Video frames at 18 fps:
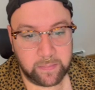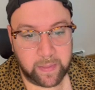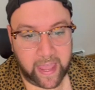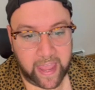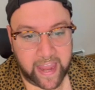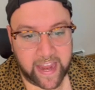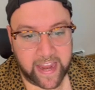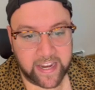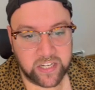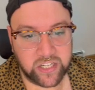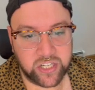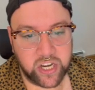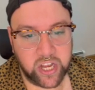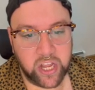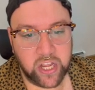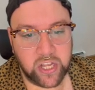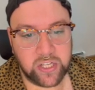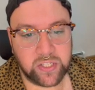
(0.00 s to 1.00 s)
page.
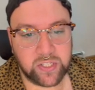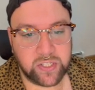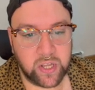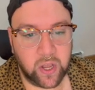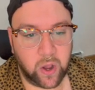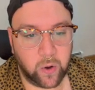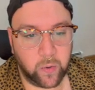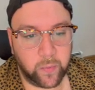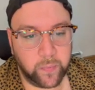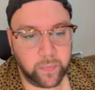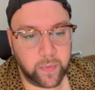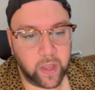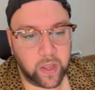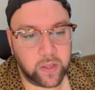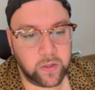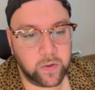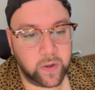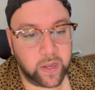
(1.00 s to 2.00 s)
So
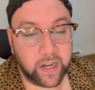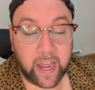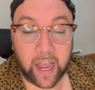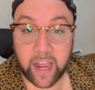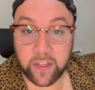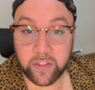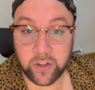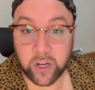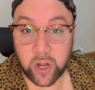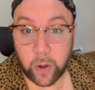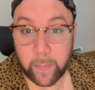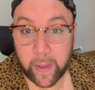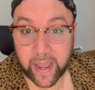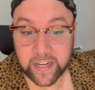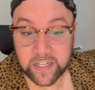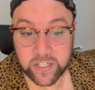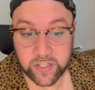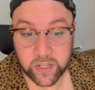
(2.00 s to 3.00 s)
you can either go
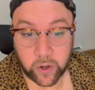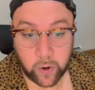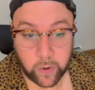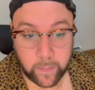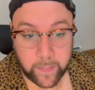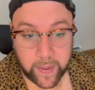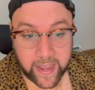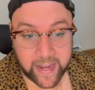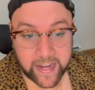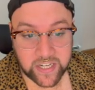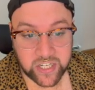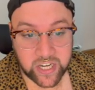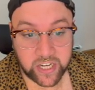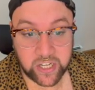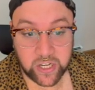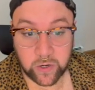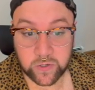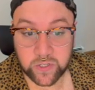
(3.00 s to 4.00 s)
back to the home page
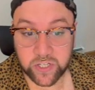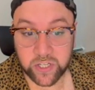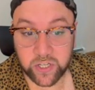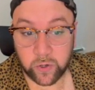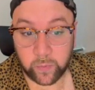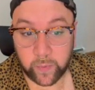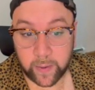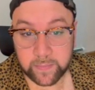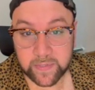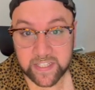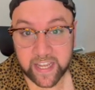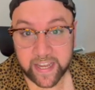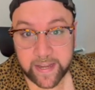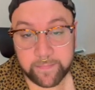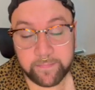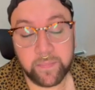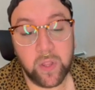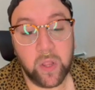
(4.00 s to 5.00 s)
and go to your
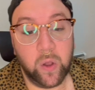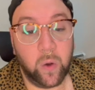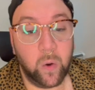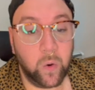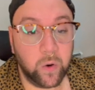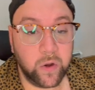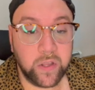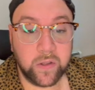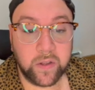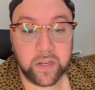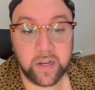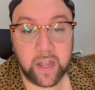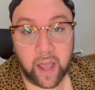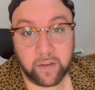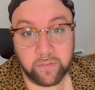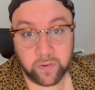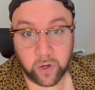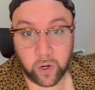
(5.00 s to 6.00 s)
website, or you can
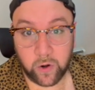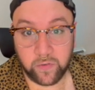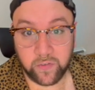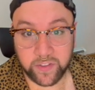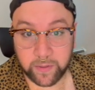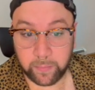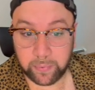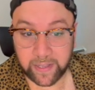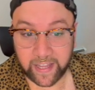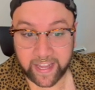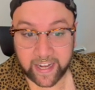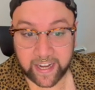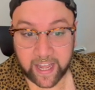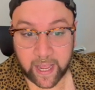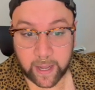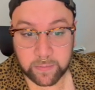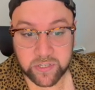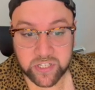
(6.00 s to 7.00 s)
hover over the plan
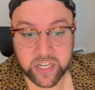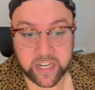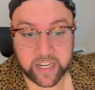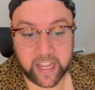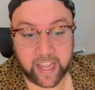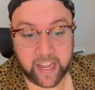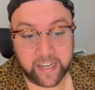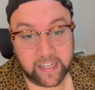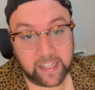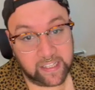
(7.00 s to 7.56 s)
option and